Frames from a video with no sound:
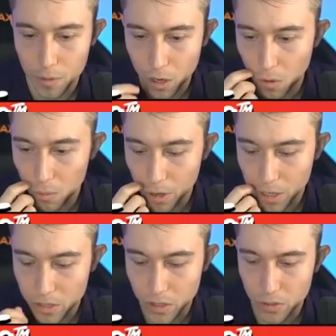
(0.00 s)
I'm going to go
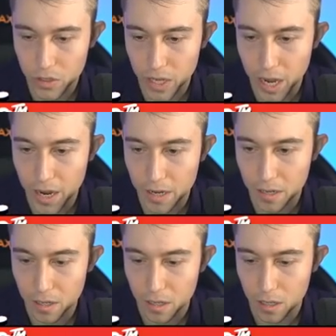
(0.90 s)
Wallbreakers, other side.
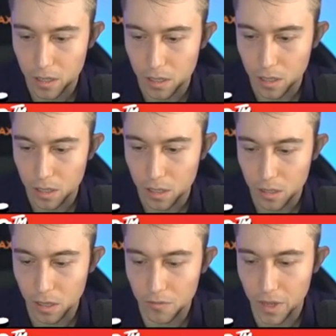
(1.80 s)

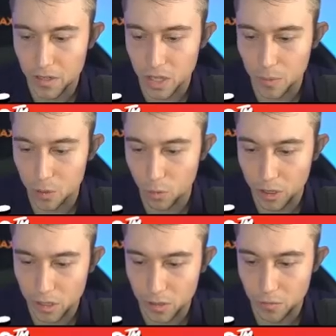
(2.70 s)
I love that he's able to
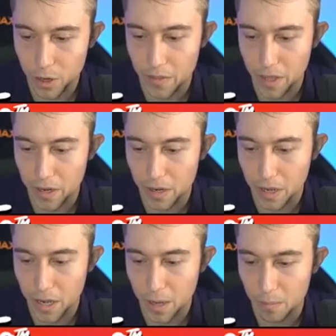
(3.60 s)
Royal Delivery and then
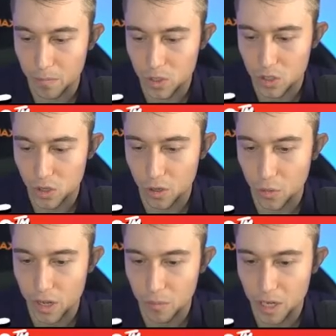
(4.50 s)
um, just
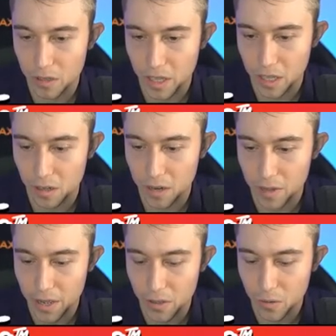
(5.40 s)
Earthquake immediately and get a lot
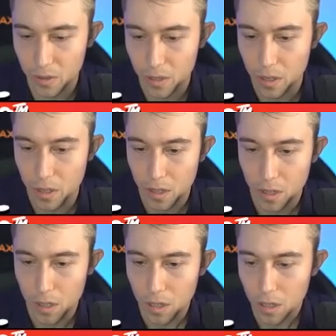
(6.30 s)
of value.
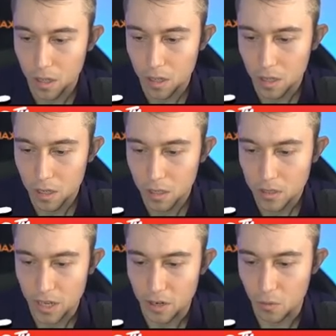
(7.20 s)

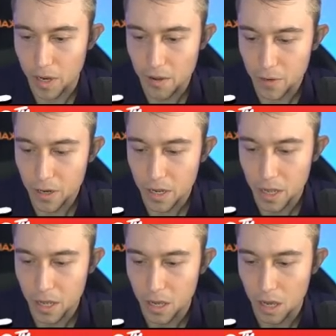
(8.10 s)
That no one ever.
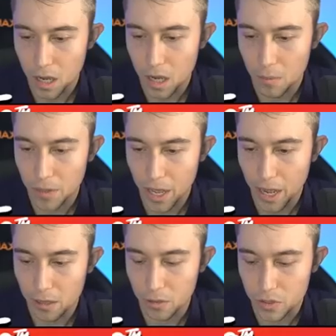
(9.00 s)
Uh,
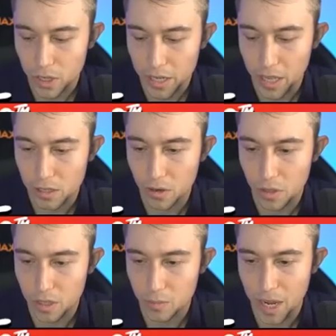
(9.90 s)
yeah, I lose. I can't do
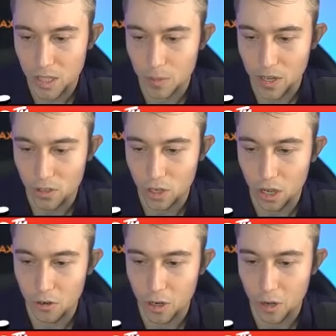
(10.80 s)
anything in this matchup. It's actually
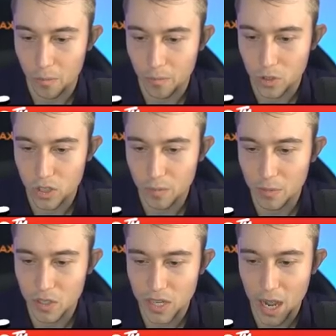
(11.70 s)
100-0. So
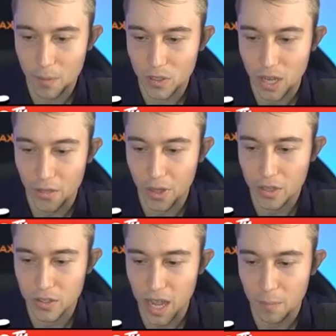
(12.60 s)
sometimes this happens. I
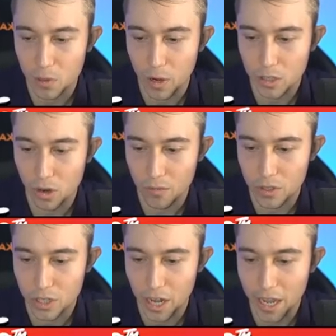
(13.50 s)
think this has happened way too
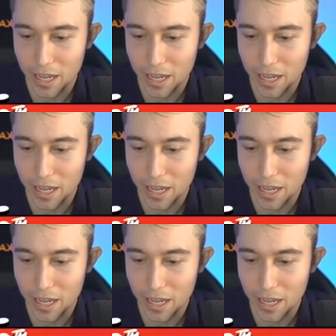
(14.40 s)
often today.